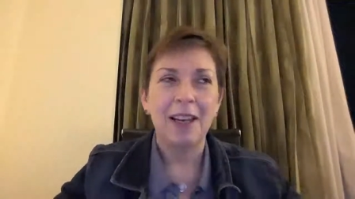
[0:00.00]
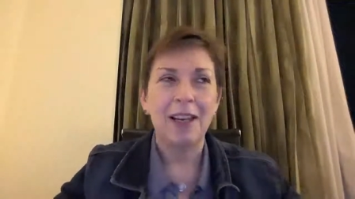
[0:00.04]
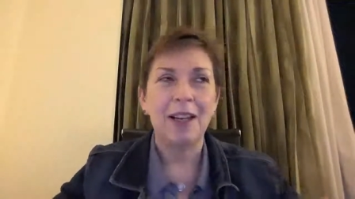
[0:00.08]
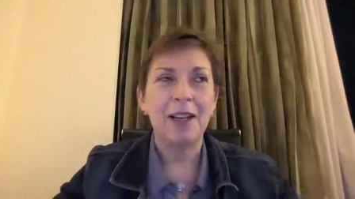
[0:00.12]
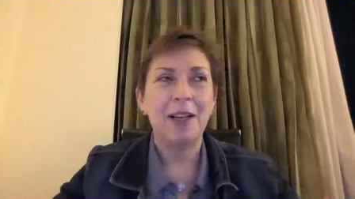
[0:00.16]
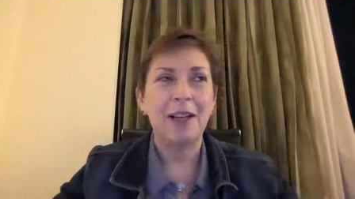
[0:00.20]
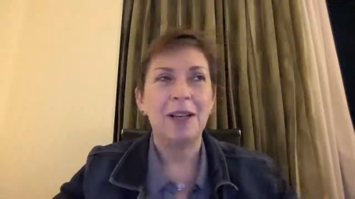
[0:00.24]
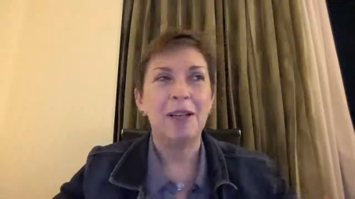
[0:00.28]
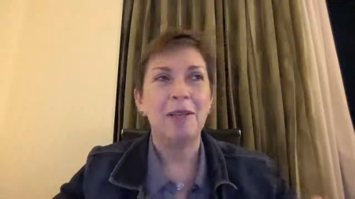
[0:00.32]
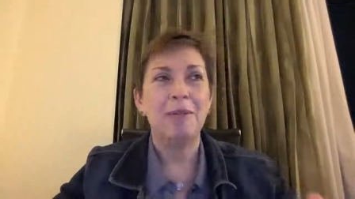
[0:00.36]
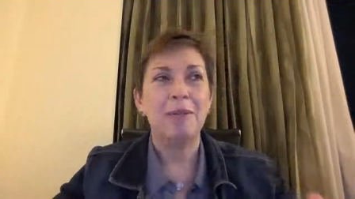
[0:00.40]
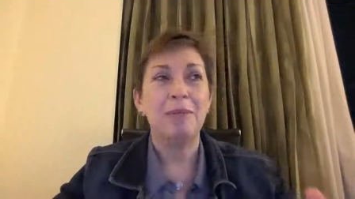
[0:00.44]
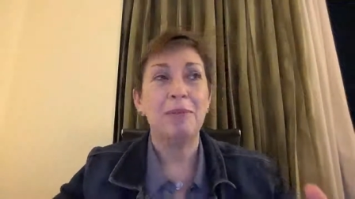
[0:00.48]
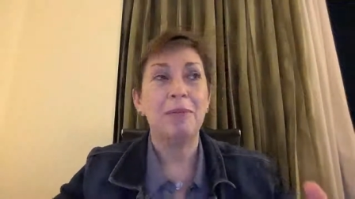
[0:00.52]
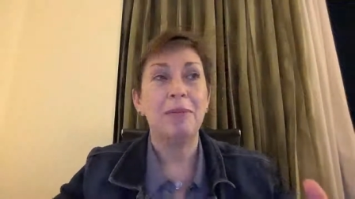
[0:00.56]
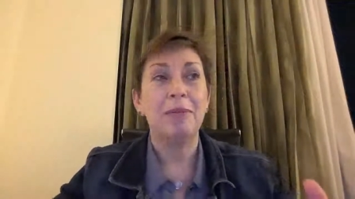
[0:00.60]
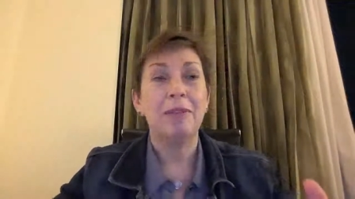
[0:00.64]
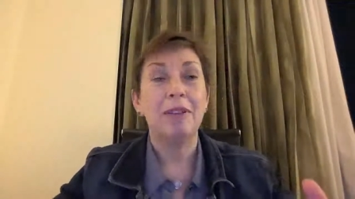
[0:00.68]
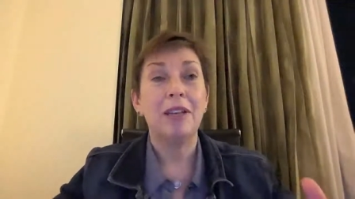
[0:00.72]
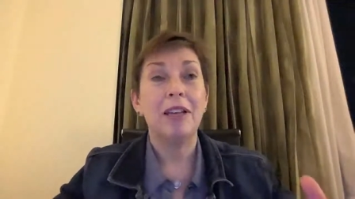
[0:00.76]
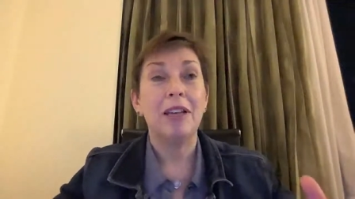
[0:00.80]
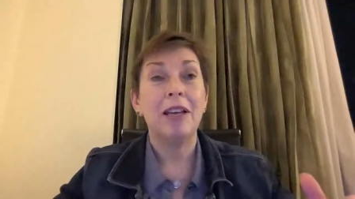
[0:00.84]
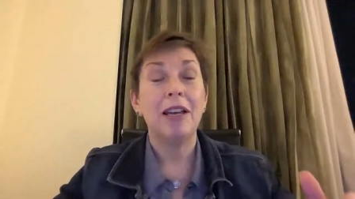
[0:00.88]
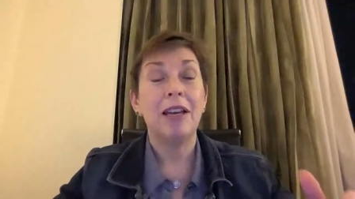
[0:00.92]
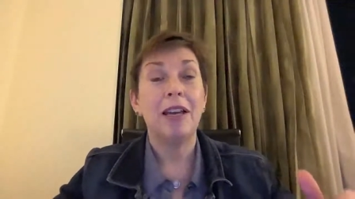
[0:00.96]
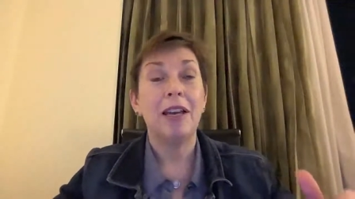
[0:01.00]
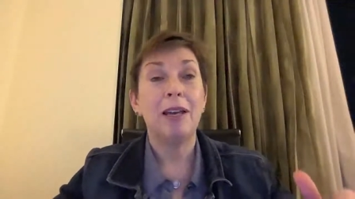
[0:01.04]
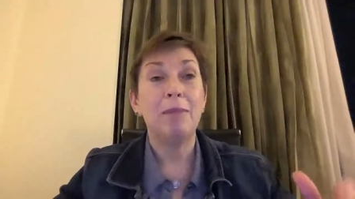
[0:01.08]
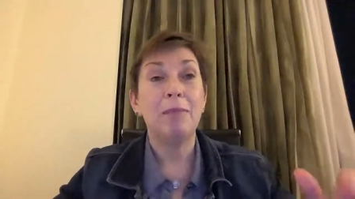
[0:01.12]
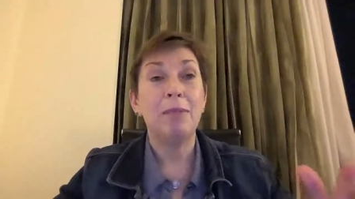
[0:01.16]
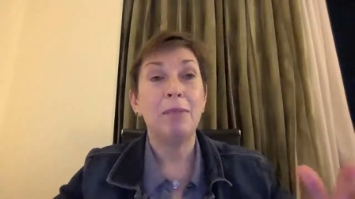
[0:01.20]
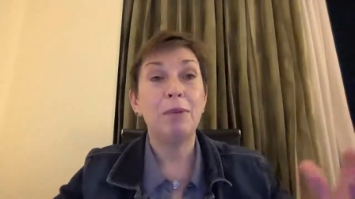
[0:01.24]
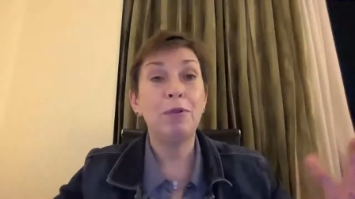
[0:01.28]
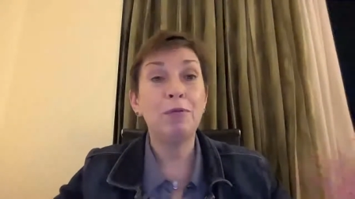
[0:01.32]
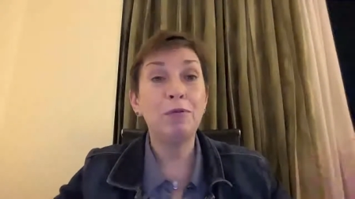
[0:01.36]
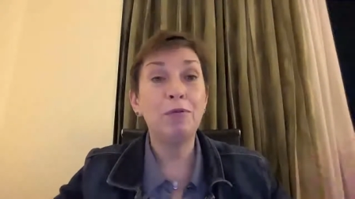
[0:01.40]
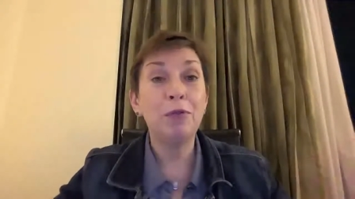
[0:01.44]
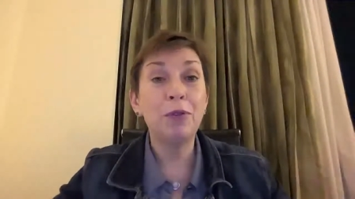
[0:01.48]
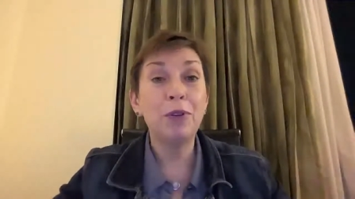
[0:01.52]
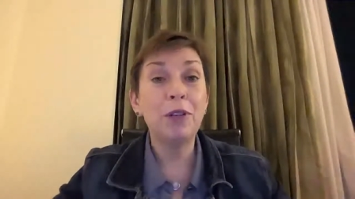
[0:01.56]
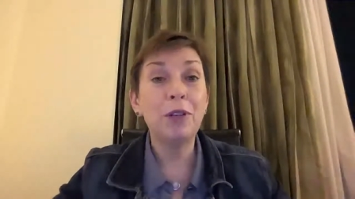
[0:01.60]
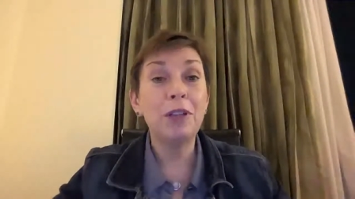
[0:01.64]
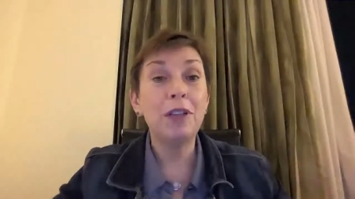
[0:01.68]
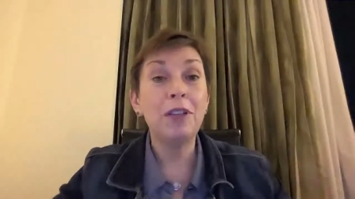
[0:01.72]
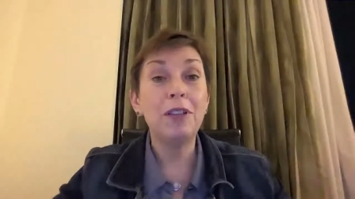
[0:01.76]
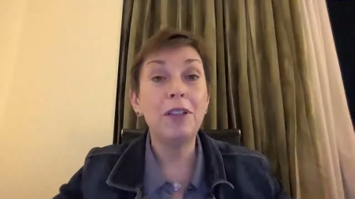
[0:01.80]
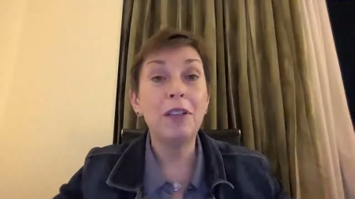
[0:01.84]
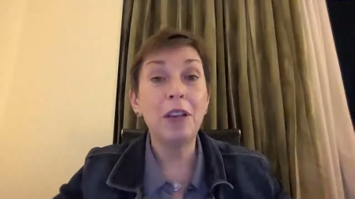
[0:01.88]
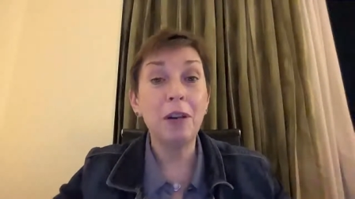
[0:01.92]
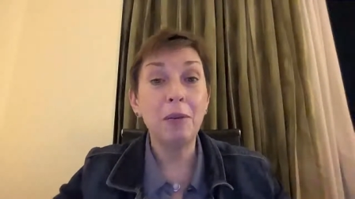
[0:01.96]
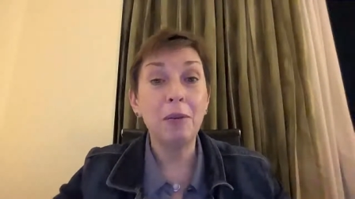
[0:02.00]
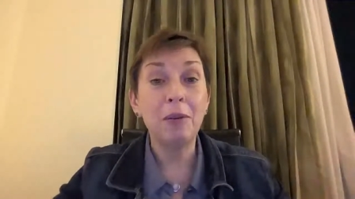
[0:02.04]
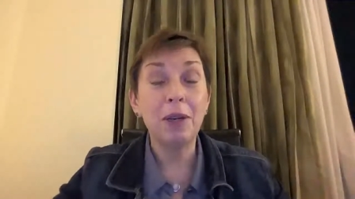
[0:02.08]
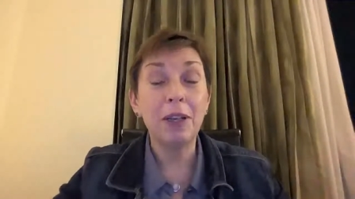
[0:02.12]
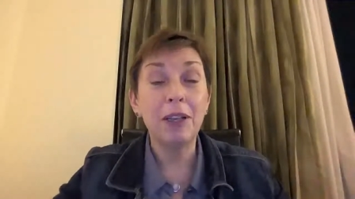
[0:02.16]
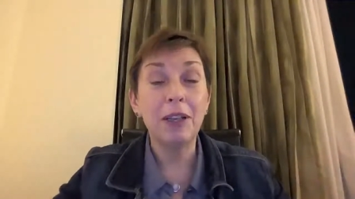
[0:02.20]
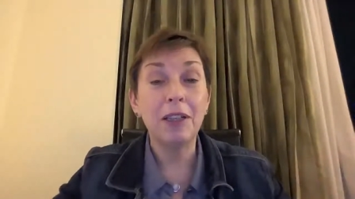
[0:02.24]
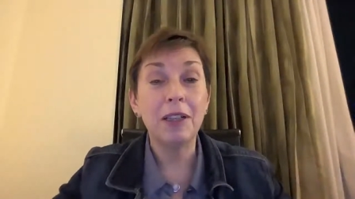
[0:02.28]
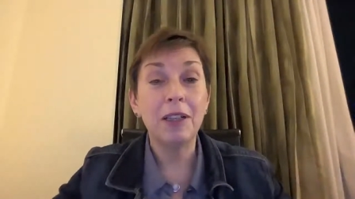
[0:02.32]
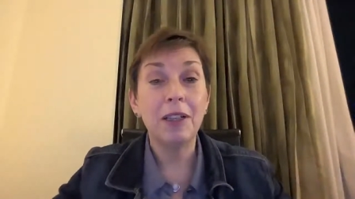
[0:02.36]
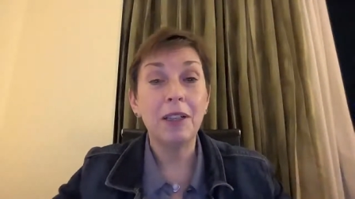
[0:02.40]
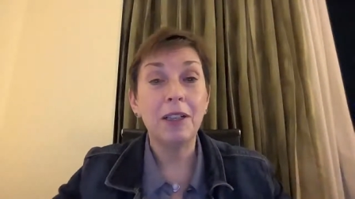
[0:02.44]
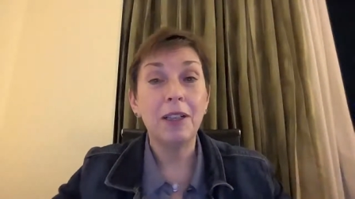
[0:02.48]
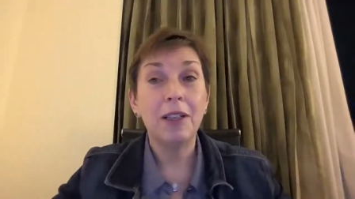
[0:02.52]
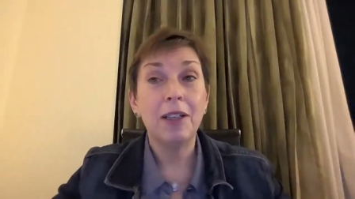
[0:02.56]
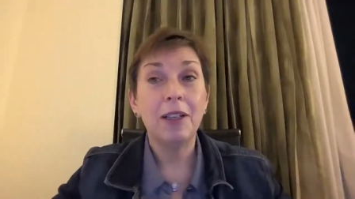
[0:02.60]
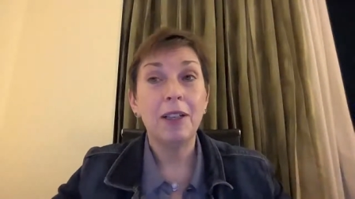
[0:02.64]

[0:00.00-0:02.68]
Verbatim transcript: Um, and before you know it,